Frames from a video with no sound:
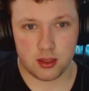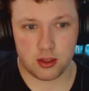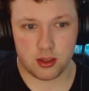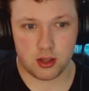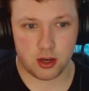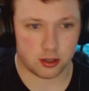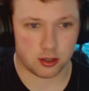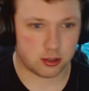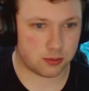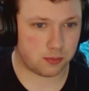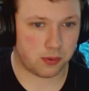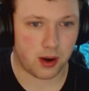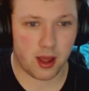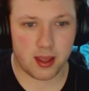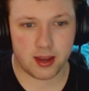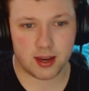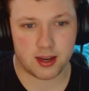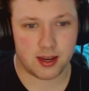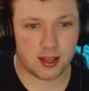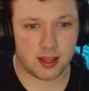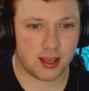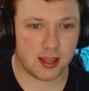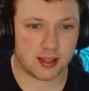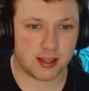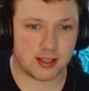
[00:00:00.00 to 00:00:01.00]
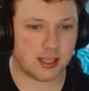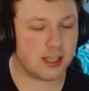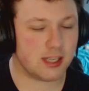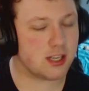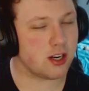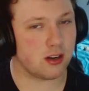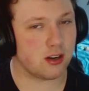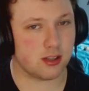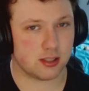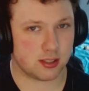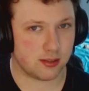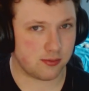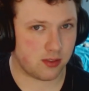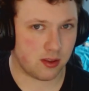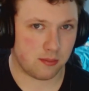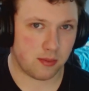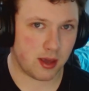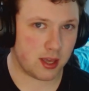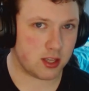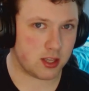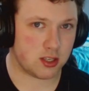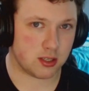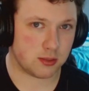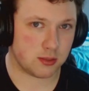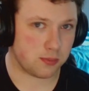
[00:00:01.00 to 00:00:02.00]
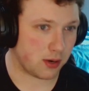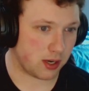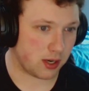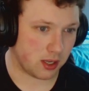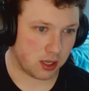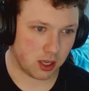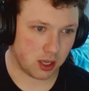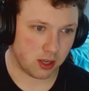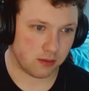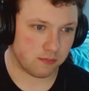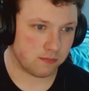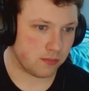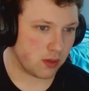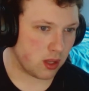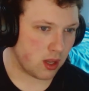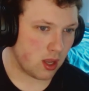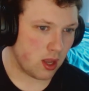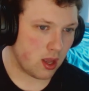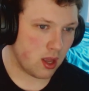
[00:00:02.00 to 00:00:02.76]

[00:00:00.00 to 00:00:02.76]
you're probably going to get decursed if the mage is pretty good.